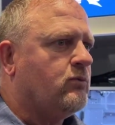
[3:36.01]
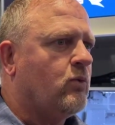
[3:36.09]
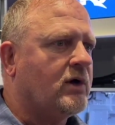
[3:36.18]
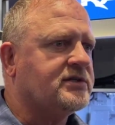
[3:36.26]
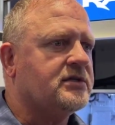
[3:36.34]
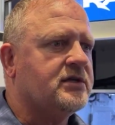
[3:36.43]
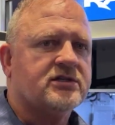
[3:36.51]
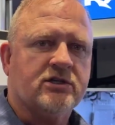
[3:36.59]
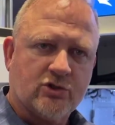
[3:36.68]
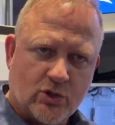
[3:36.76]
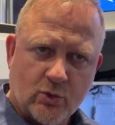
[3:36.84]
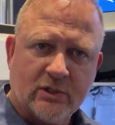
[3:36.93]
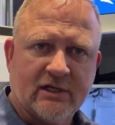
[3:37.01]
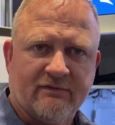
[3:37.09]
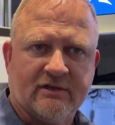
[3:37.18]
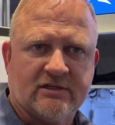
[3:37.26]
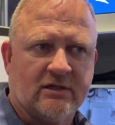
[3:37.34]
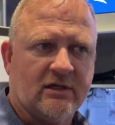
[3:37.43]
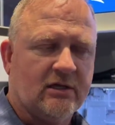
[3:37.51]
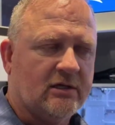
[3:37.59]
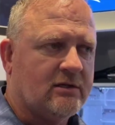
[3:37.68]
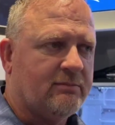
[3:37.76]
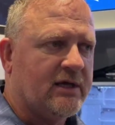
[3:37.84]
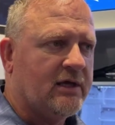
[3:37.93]
wasn't as intuitive as it needed
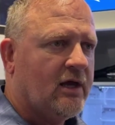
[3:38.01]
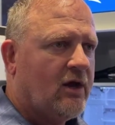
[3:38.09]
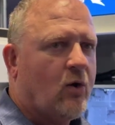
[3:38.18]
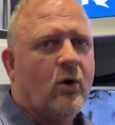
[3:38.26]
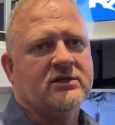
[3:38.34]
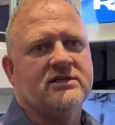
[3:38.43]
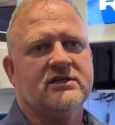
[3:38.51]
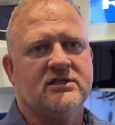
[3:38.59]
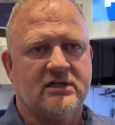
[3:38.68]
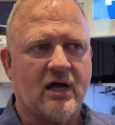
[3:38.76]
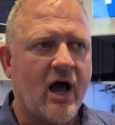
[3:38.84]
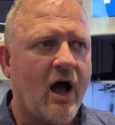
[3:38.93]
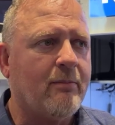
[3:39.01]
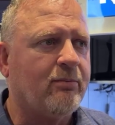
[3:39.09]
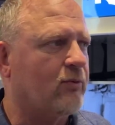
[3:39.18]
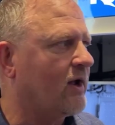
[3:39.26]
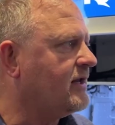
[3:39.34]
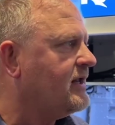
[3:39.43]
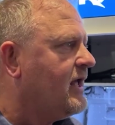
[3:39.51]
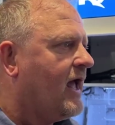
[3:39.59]
to be or as easy to operate,